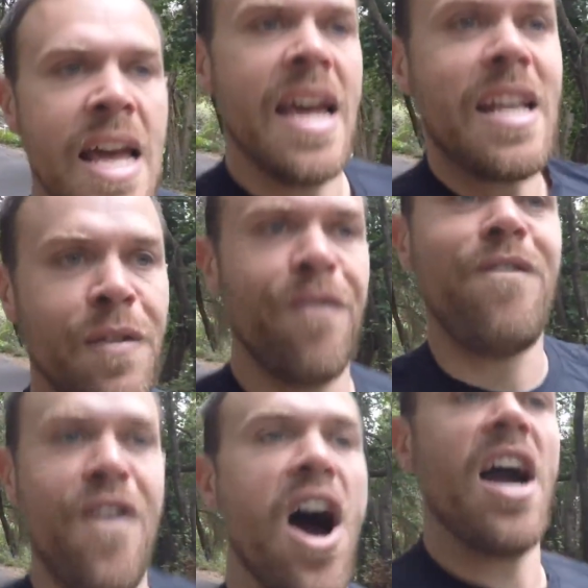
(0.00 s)
it's
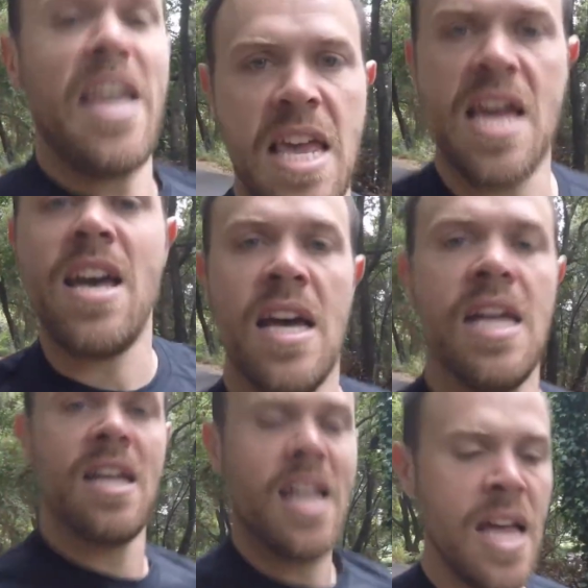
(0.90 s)
foggy.
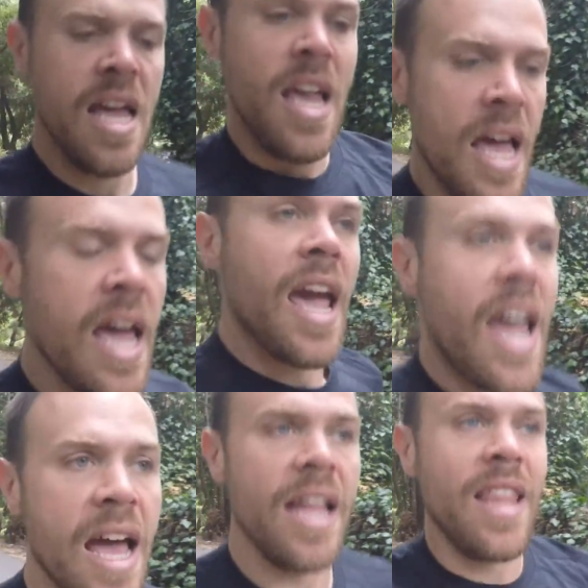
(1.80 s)

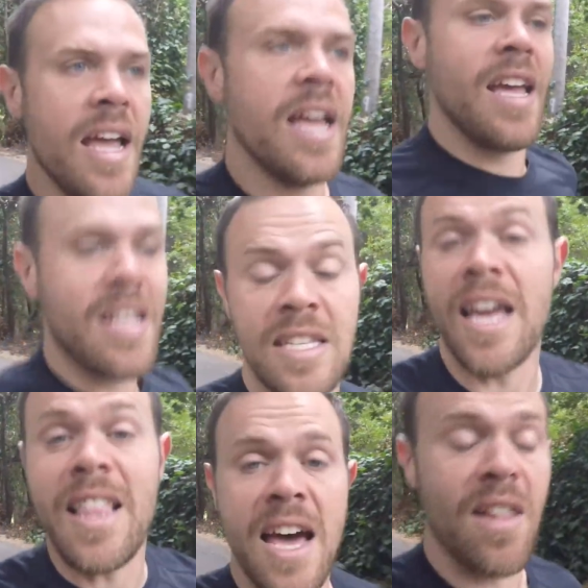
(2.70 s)
And it's
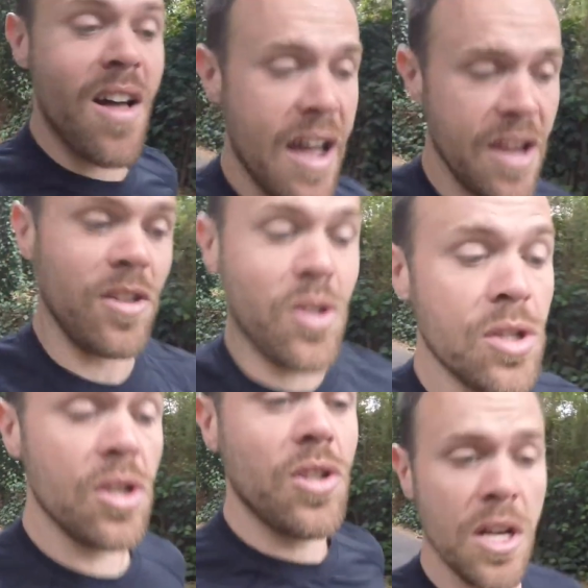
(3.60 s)
like that a lot here. So
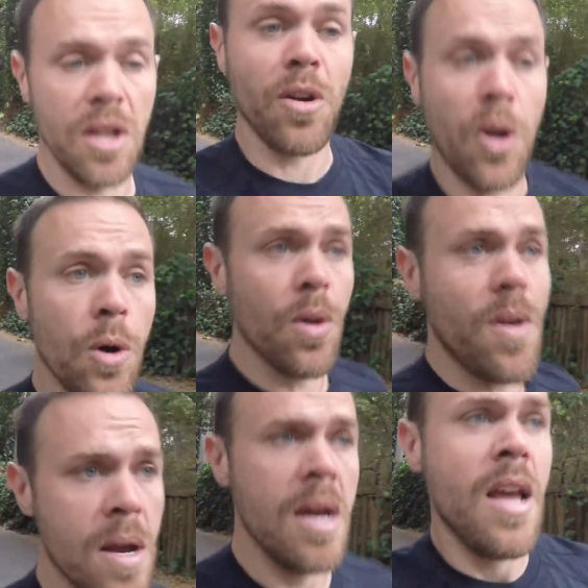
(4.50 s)
it's usually a little
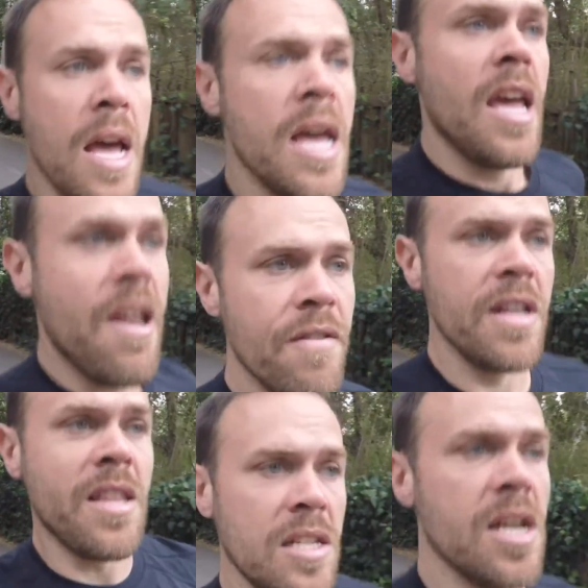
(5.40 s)
cooler, even
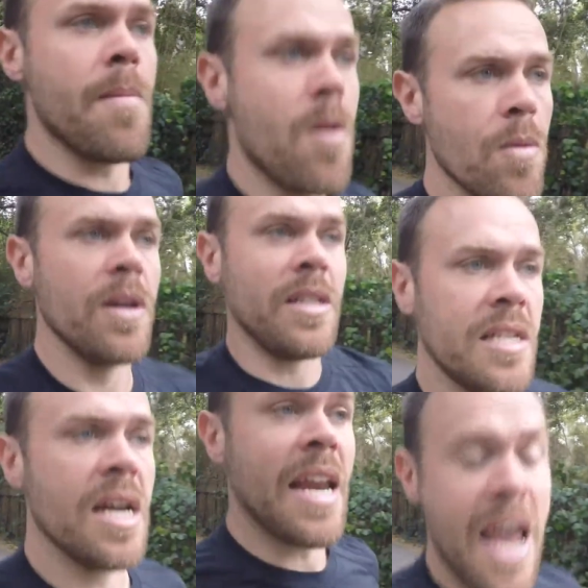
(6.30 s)
in the summer when it's
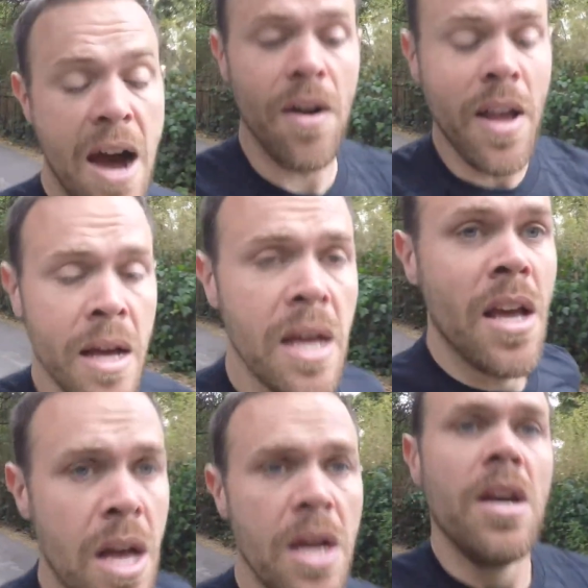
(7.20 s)
sunny out
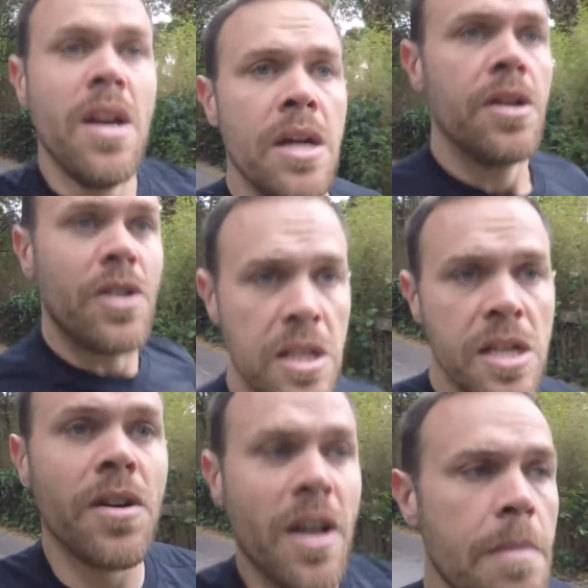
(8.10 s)
you're
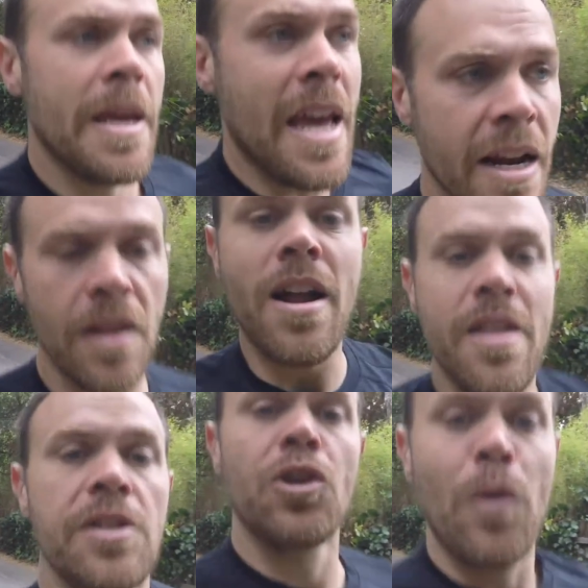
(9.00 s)
still going to be getting a lot of
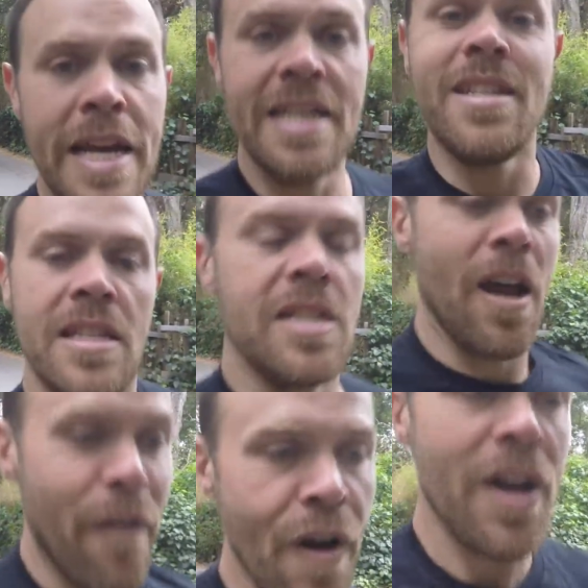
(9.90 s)
the trees and
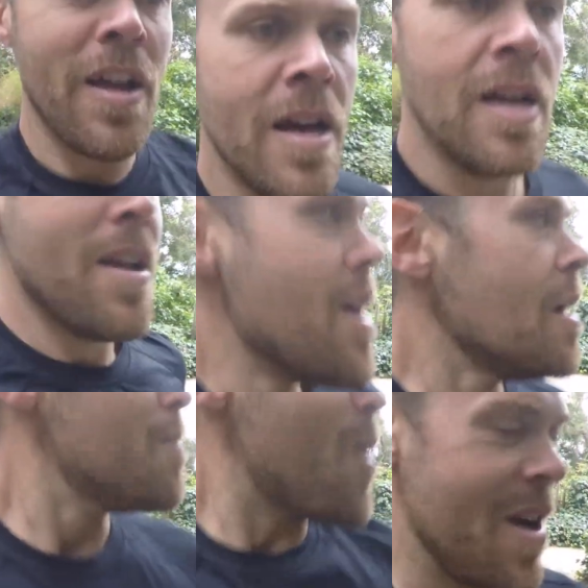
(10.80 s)
stuff
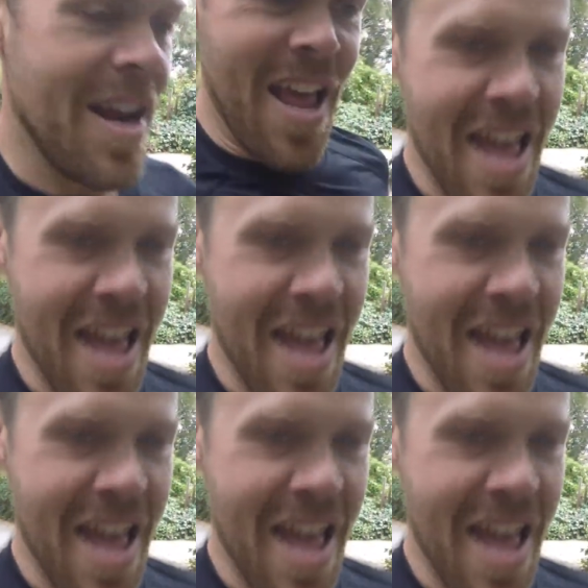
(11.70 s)
morning